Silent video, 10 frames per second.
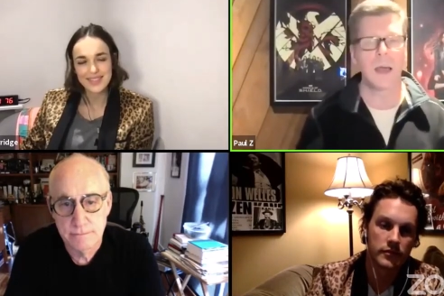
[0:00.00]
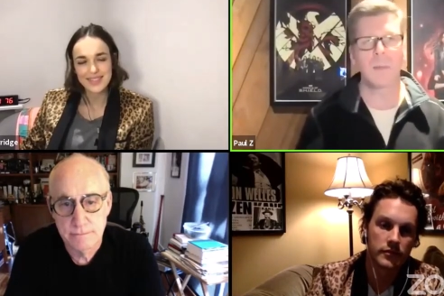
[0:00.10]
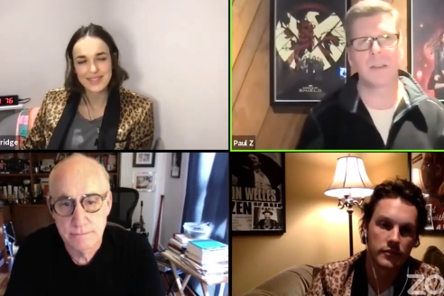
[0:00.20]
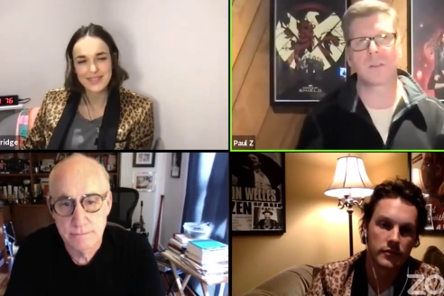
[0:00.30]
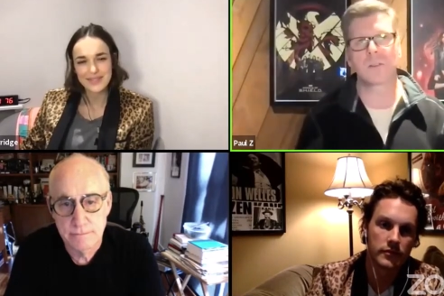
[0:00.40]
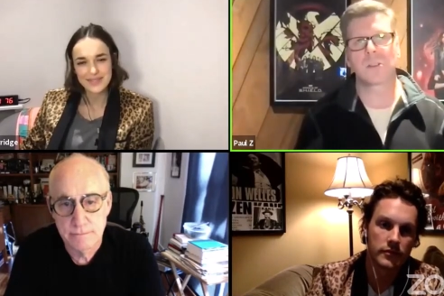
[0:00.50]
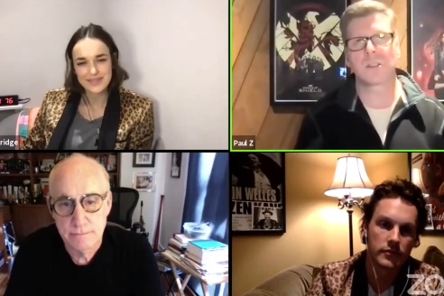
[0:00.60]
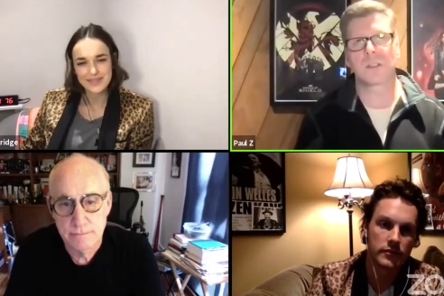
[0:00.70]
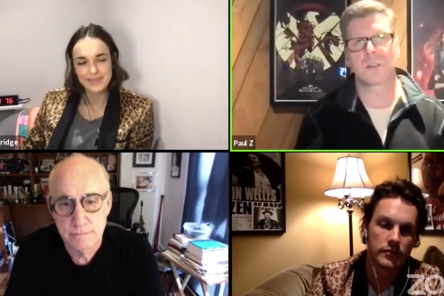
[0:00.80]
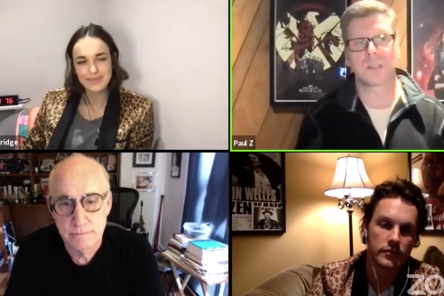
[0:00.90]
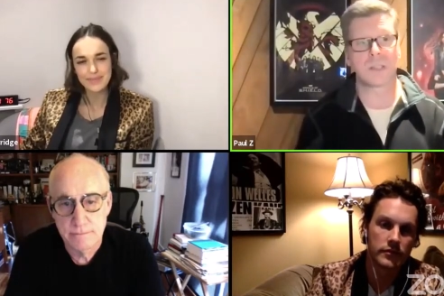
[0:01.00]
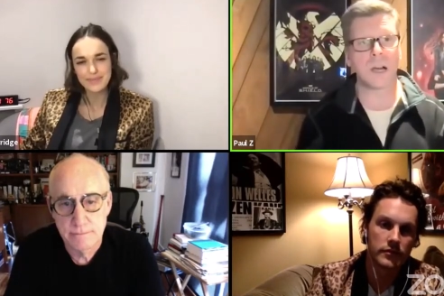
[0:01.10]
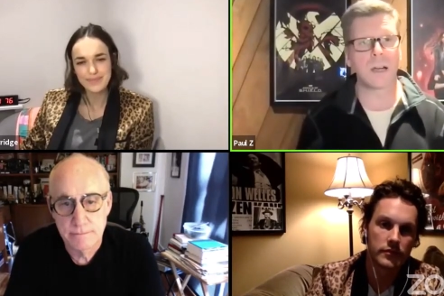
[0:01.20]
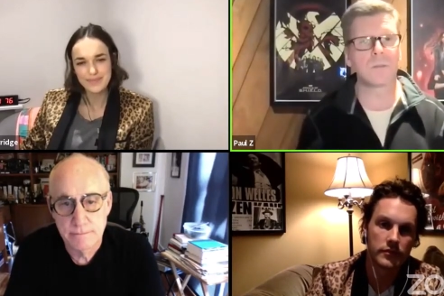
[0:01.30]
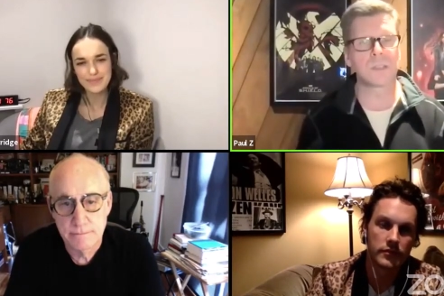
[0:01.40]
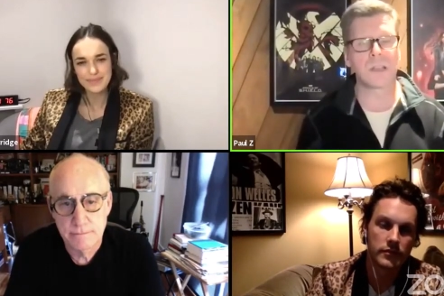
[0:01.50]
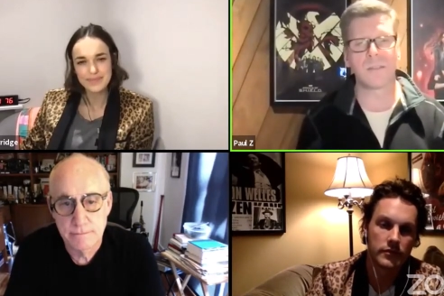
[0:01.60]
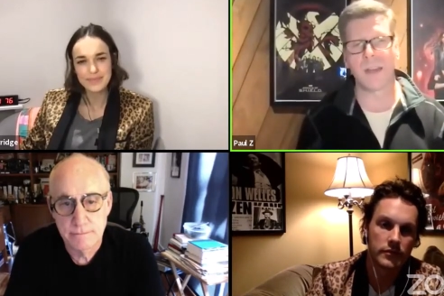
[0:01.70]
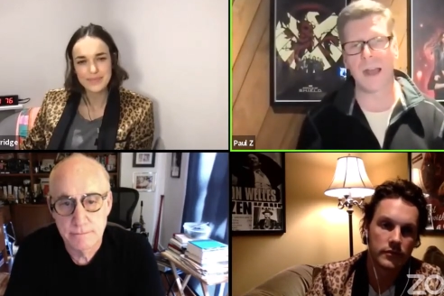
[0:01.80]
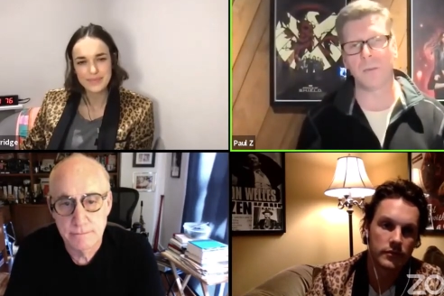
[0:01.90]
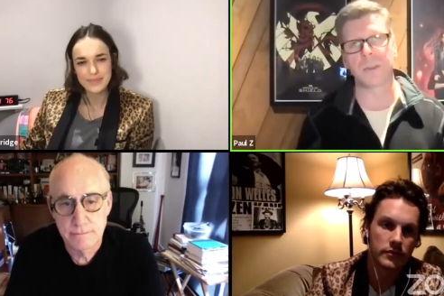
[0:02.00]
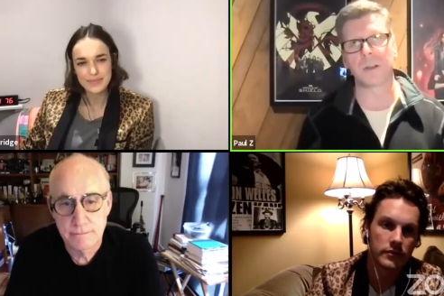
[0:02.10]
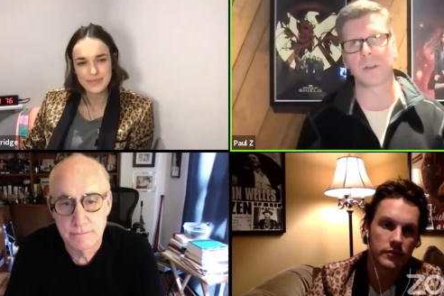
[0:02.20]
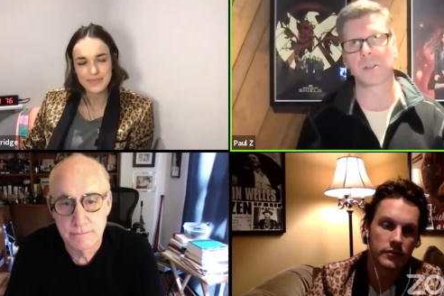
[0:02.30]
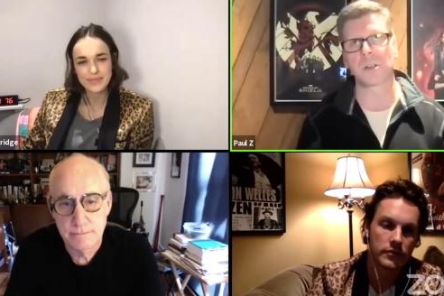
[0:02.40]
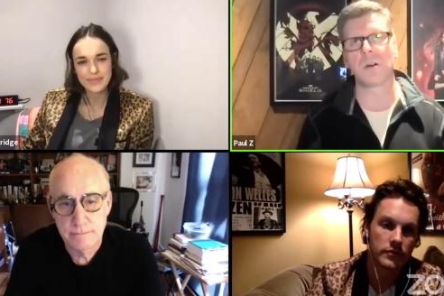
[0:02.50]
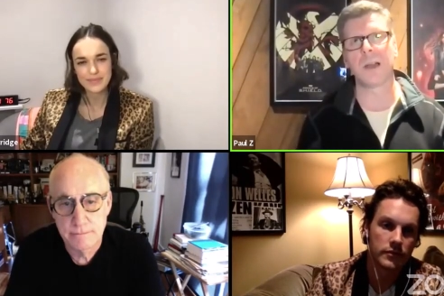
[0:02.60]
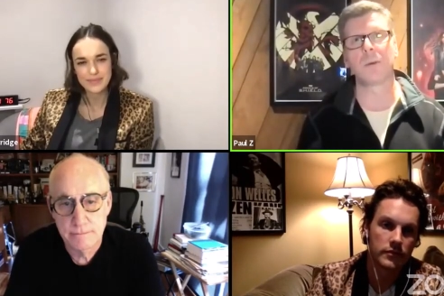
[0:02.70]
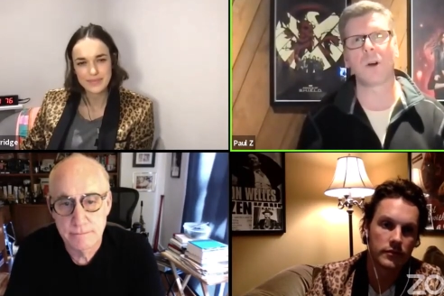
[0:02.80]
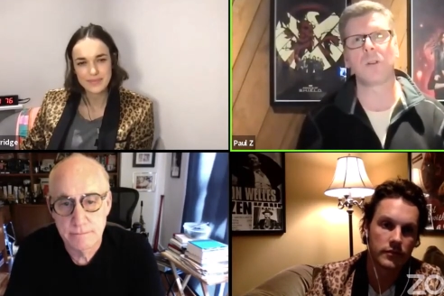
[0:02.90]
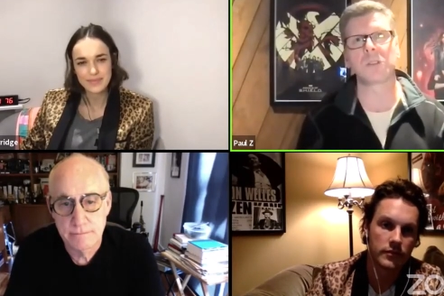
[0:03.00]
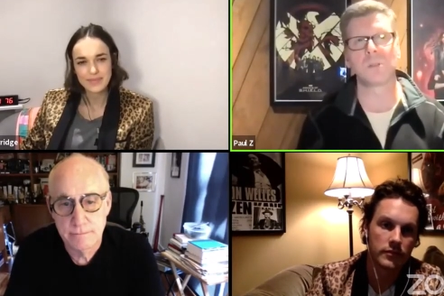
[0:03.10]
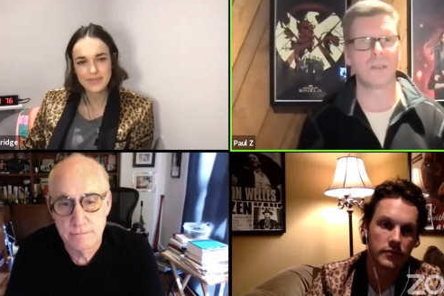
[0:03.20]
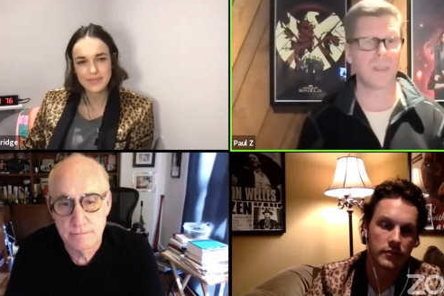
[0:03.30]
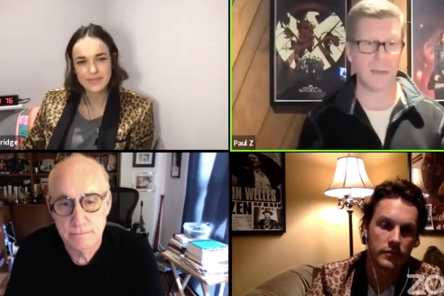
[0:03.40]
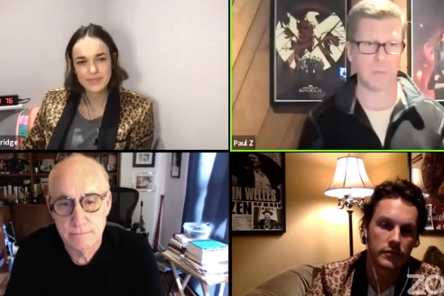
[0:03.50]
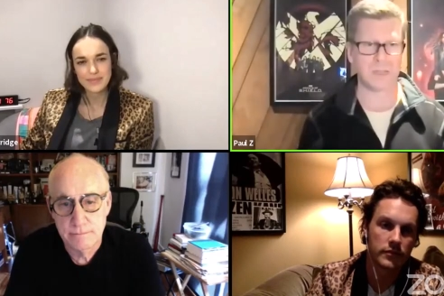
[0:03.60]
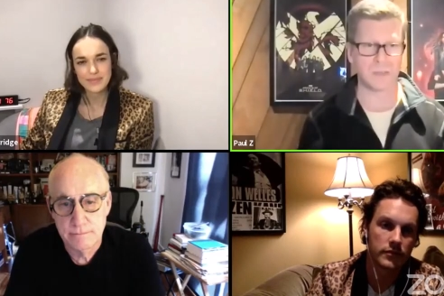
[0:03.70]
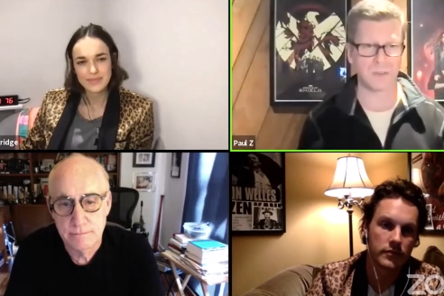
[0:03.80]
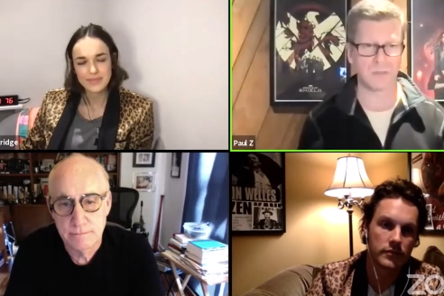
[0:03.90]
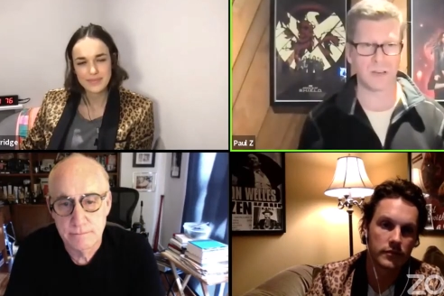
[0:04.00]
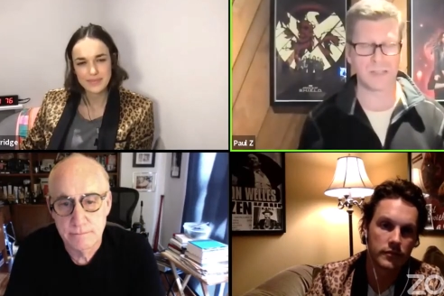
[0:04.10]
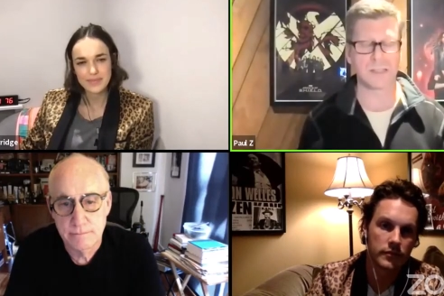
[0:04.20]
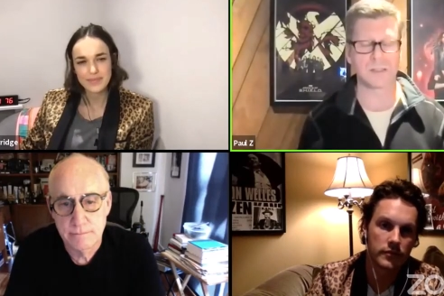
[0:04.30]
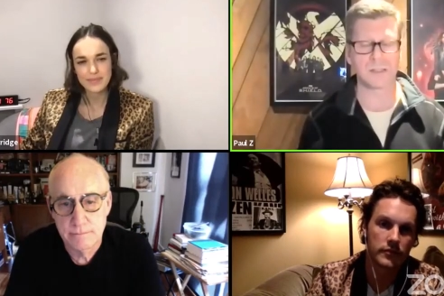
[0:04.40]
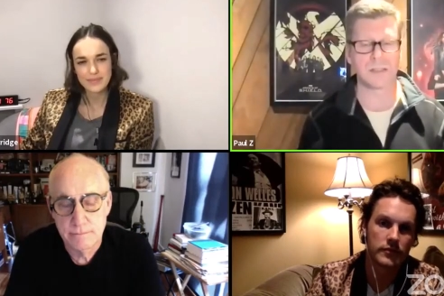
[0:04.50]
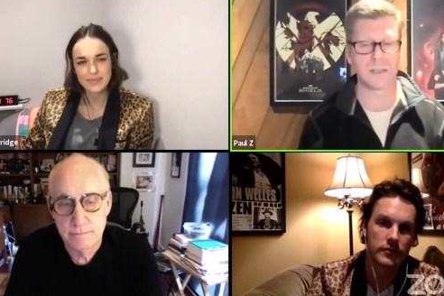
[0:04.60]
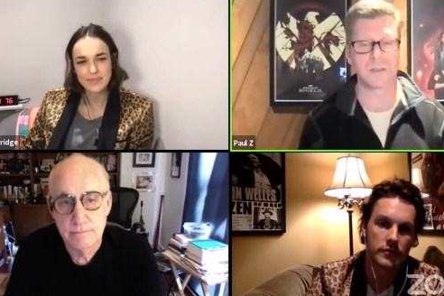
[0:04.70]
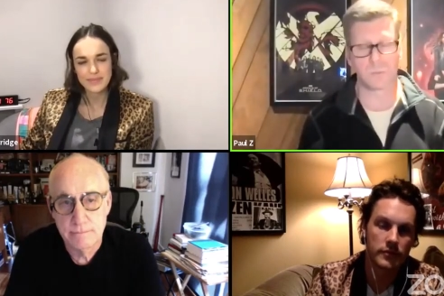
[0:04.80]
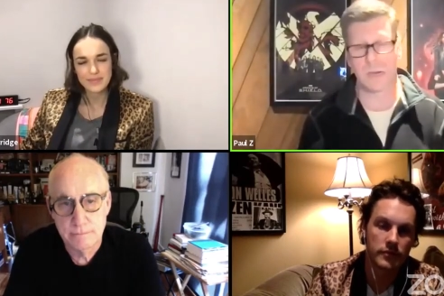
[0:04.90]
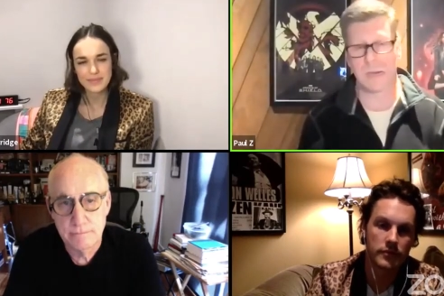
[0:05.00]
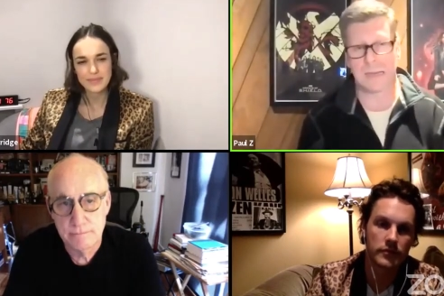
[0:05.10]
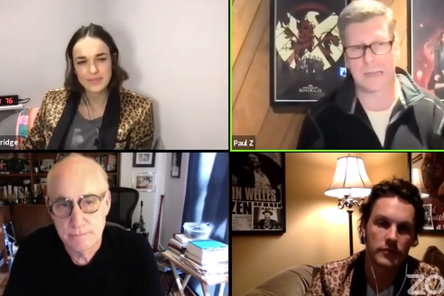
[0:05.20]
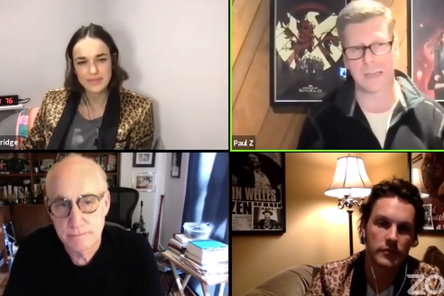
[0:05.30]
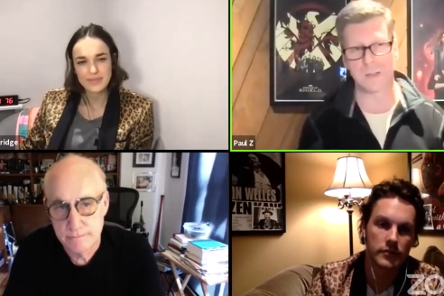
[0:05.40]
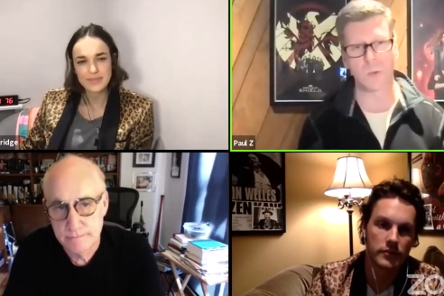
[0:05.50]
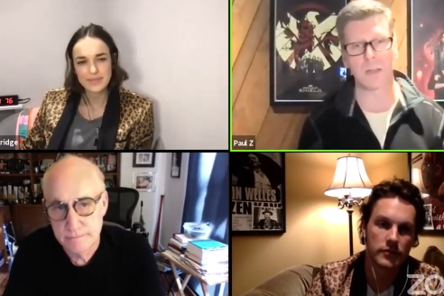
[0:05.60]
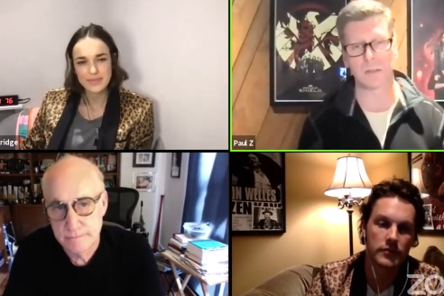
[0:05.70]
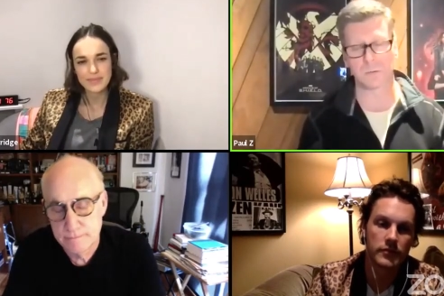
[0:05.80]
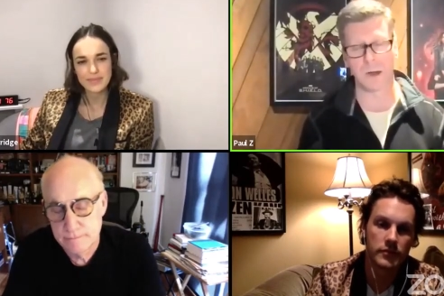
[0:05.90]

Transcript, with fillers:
Speaker 1: i mean there's just there's a ton of stuff out there so i would also give that piece of advice is is read as well as